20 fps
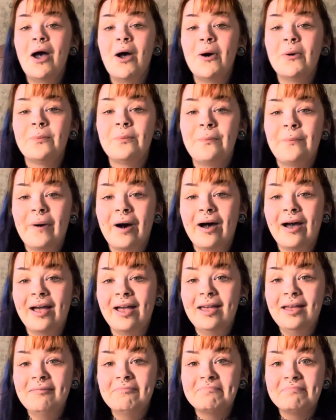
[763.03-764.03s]

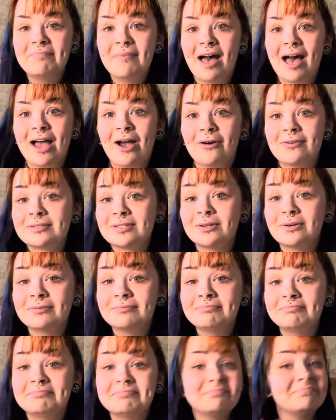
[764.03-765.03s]
but I also
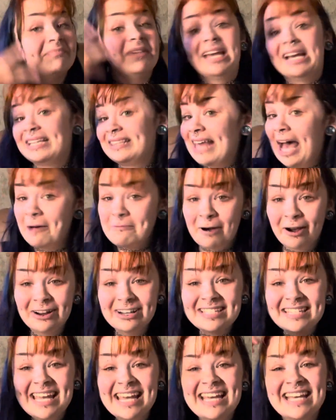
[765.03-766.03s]
get that
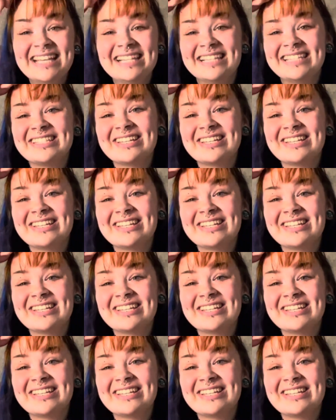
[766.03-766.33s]
person.